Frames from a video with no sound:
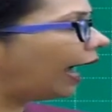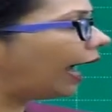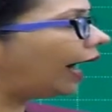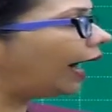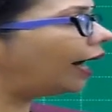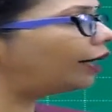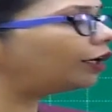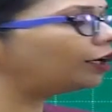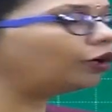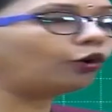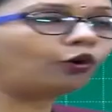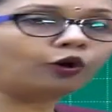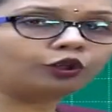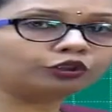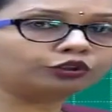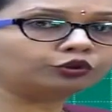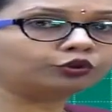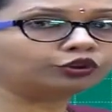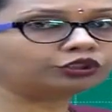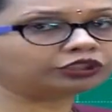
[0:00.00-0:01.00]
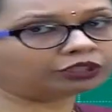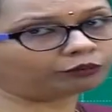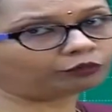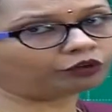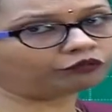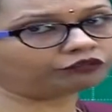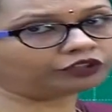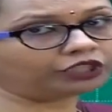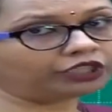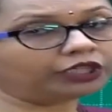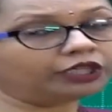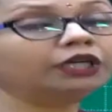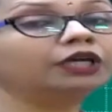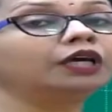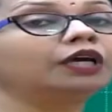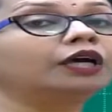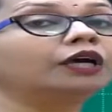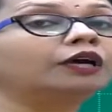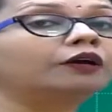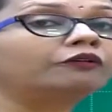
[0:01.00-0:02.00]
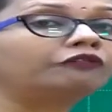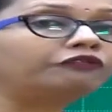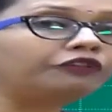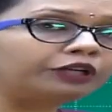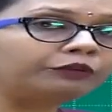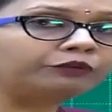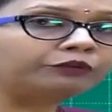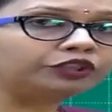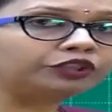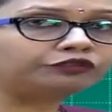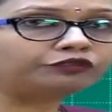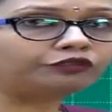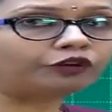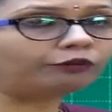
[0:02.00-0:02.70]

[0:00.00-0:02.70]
and also some of the vitamins